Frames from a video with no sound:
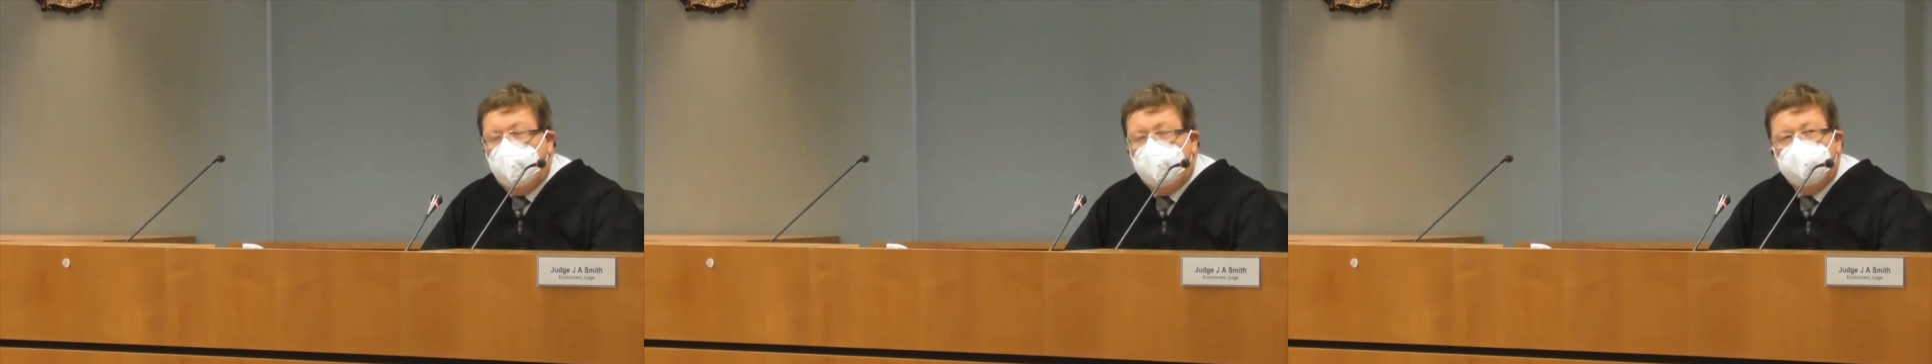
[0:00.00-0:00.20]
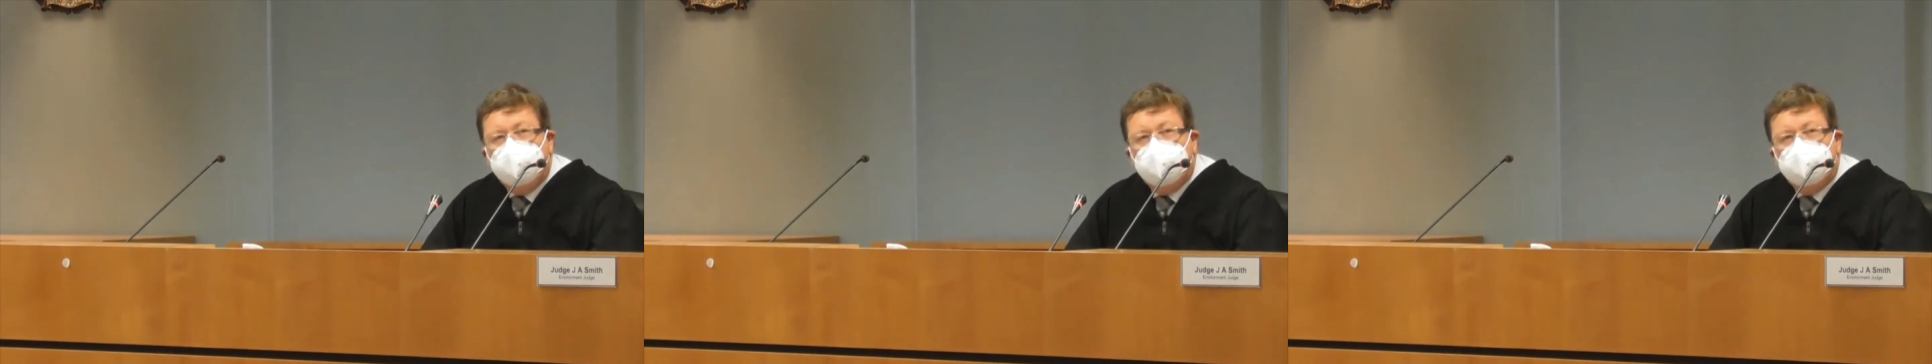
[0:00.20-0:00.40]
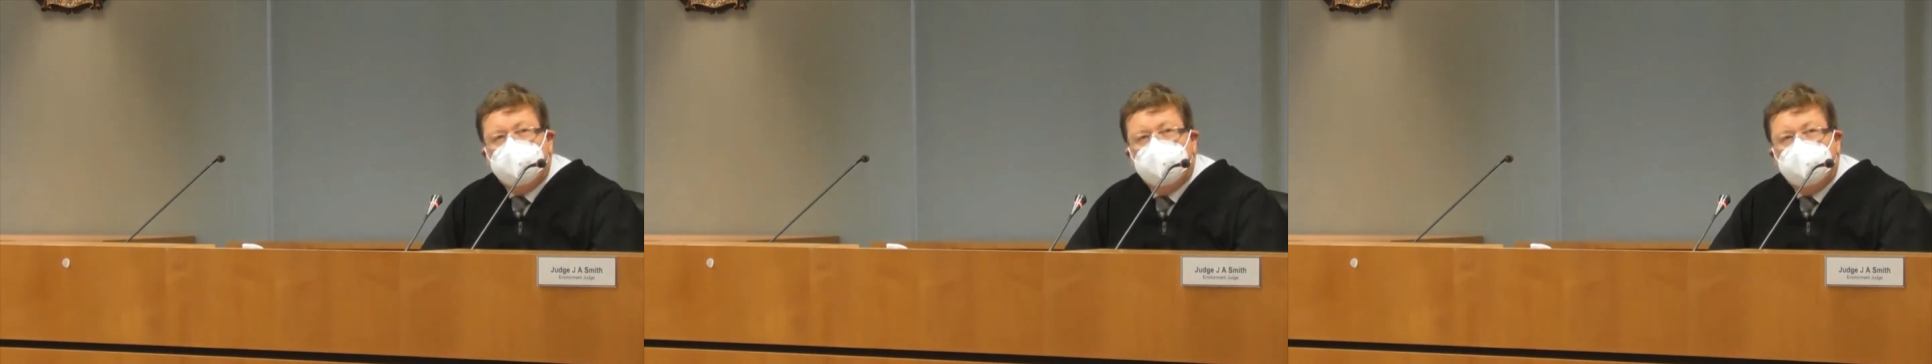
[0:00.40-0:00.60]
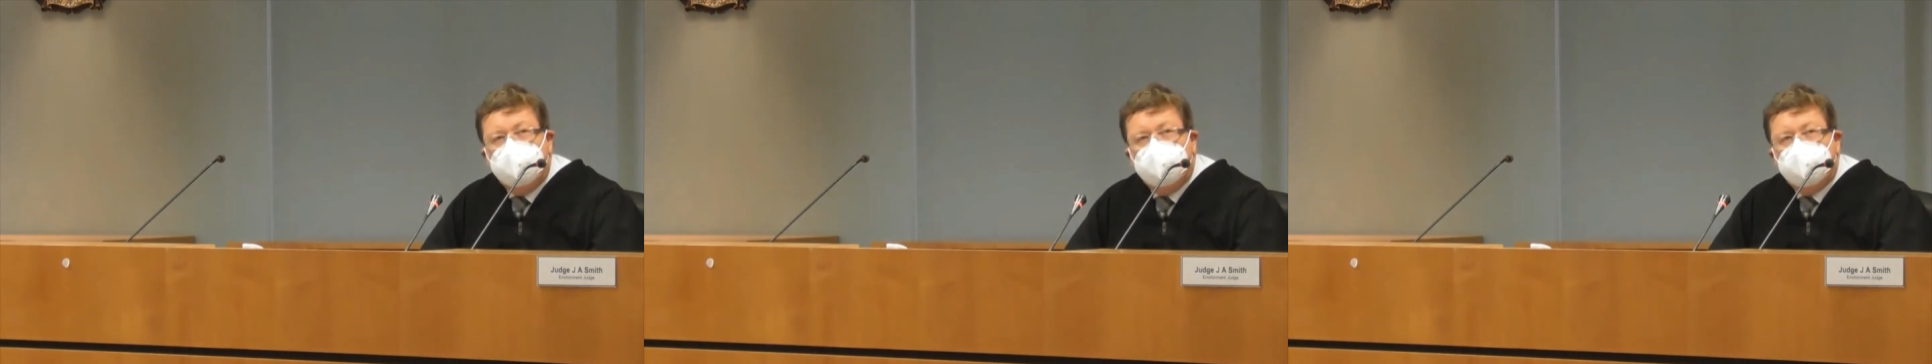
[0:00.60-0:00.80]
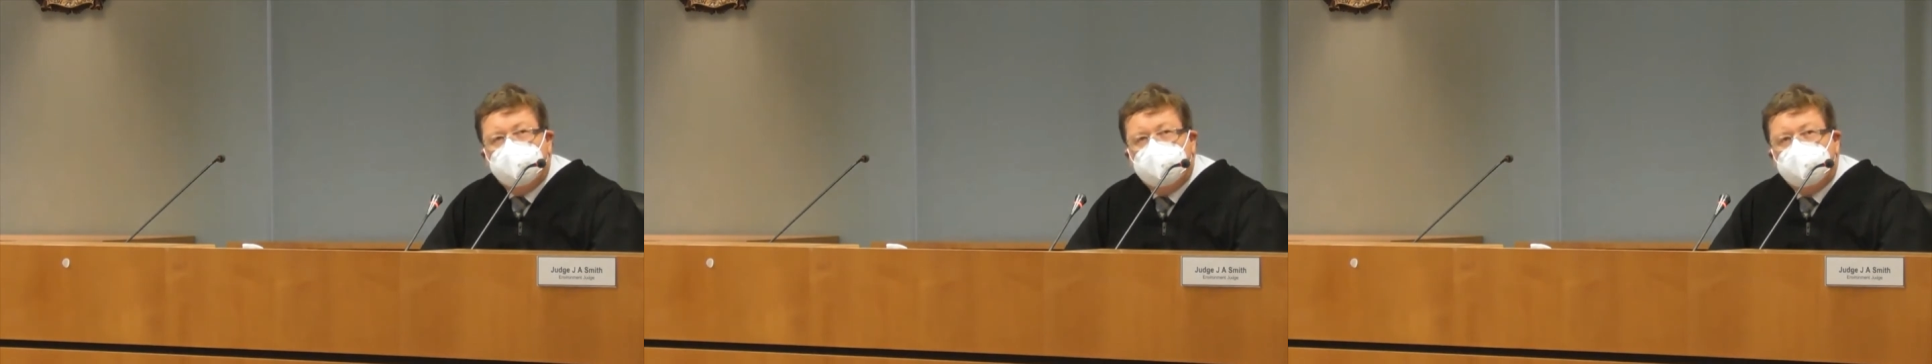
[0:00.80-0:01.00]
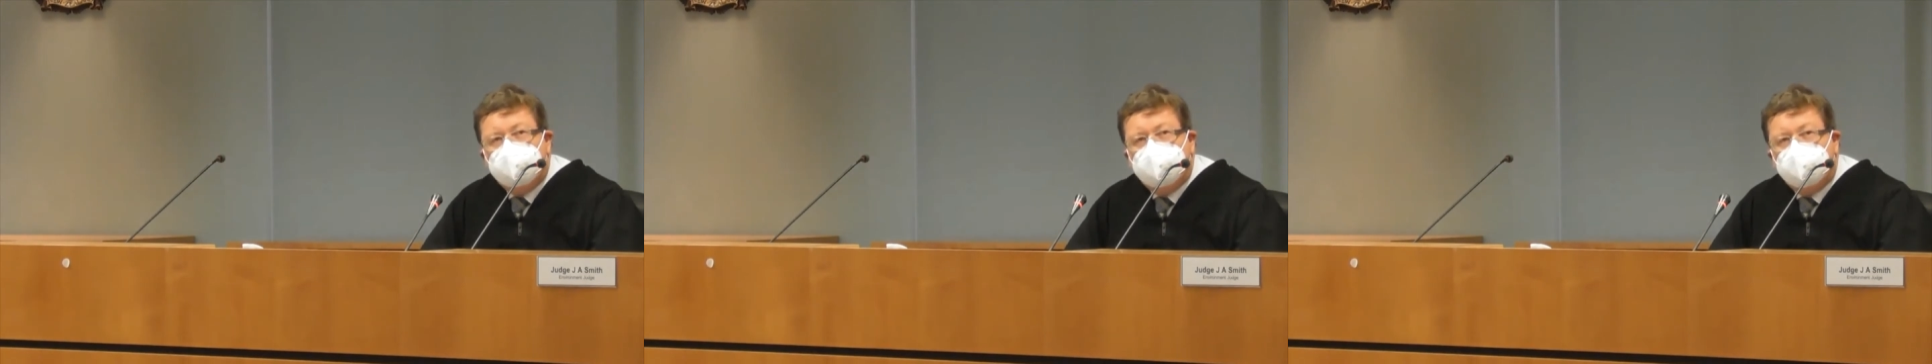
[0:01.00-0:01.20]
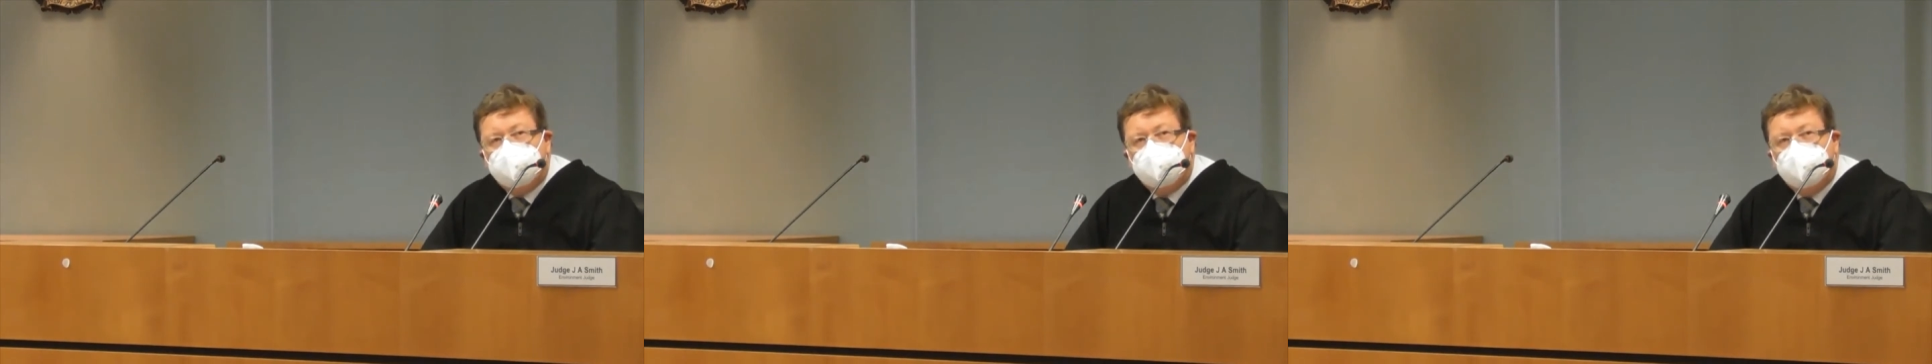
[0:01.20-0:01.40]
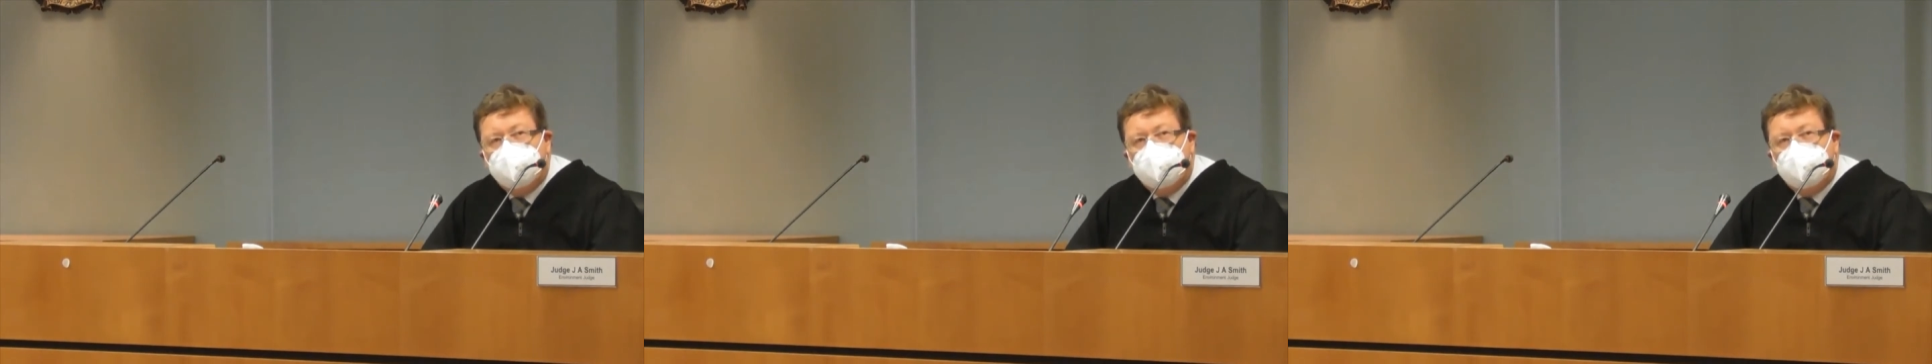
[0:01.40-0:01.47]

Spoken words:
open to suggestions.